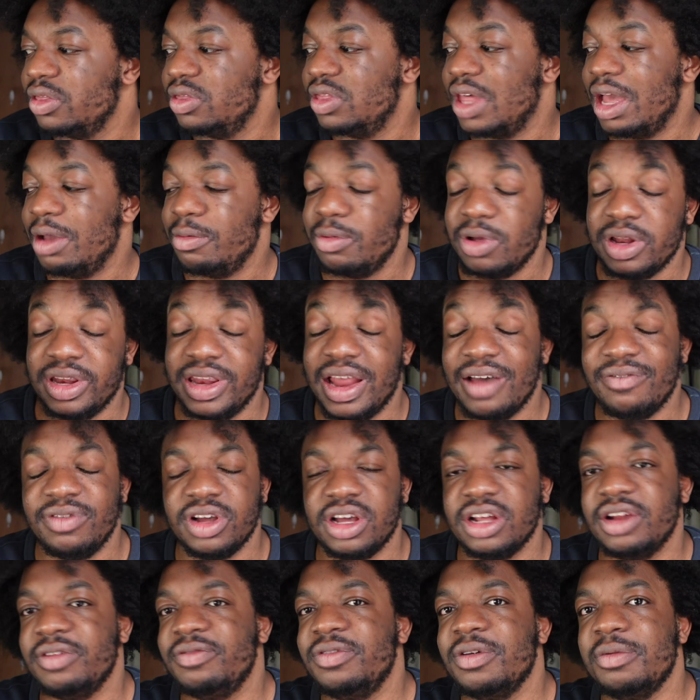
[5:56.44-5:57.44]
they were never
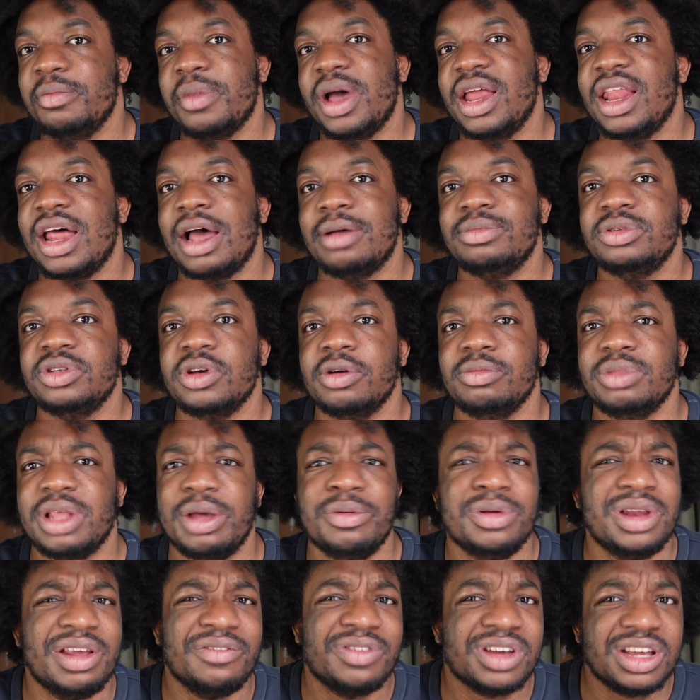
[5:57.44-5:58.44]
gonna fit my laptop. They
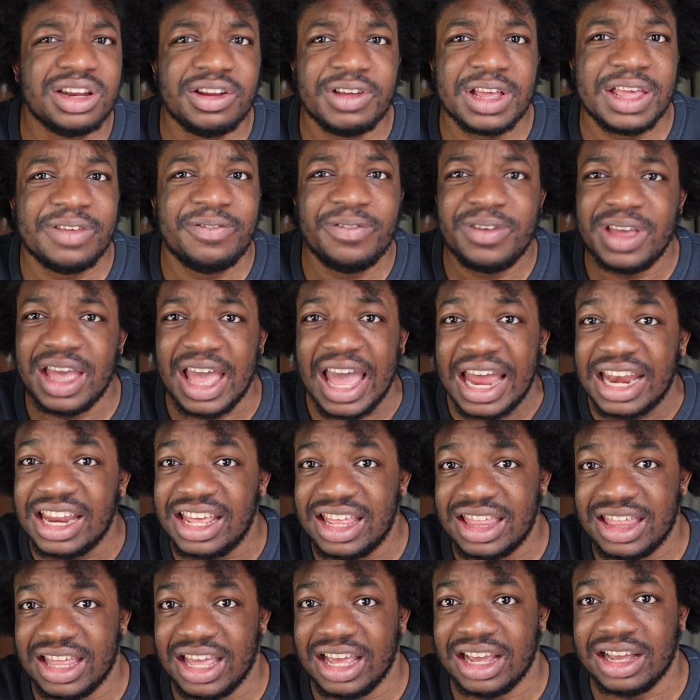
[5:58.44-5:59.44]
were never gonna fit
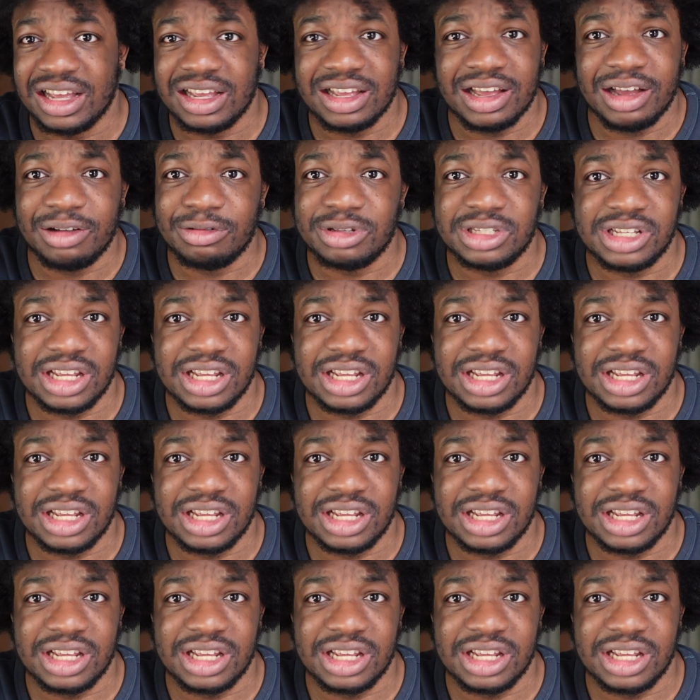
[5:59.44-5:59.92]
anything I was